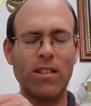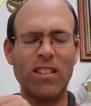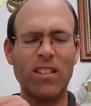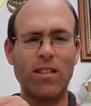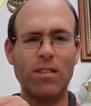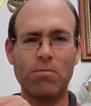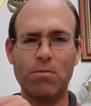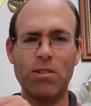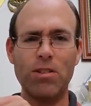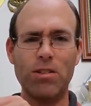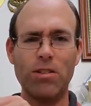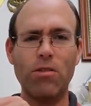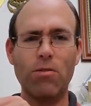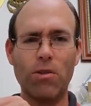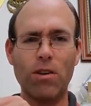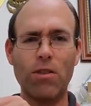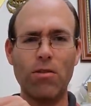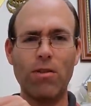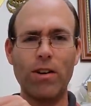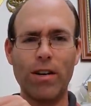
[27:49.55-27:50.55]
That was so
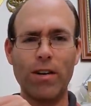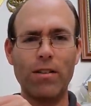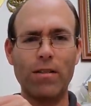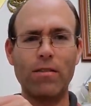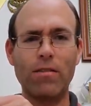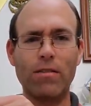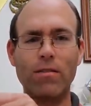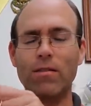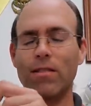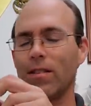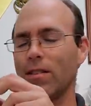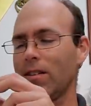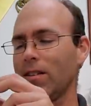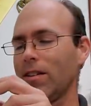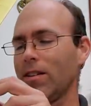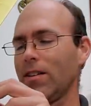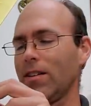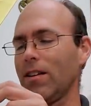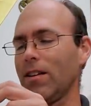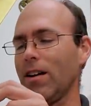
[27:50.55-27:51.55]
annoying.
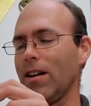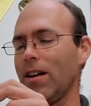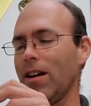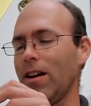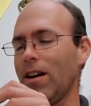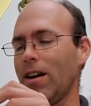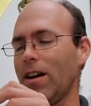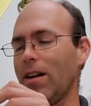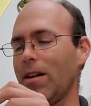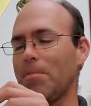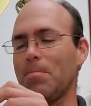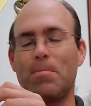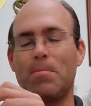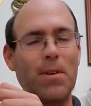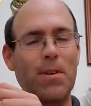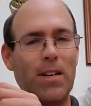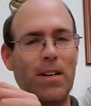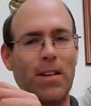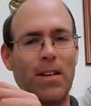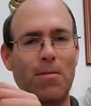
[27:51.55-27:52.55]
Uh,
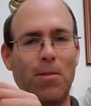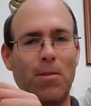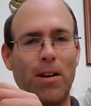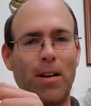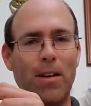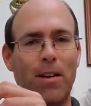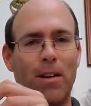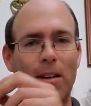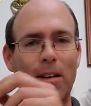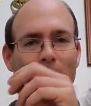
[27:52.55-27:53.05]
but anyway,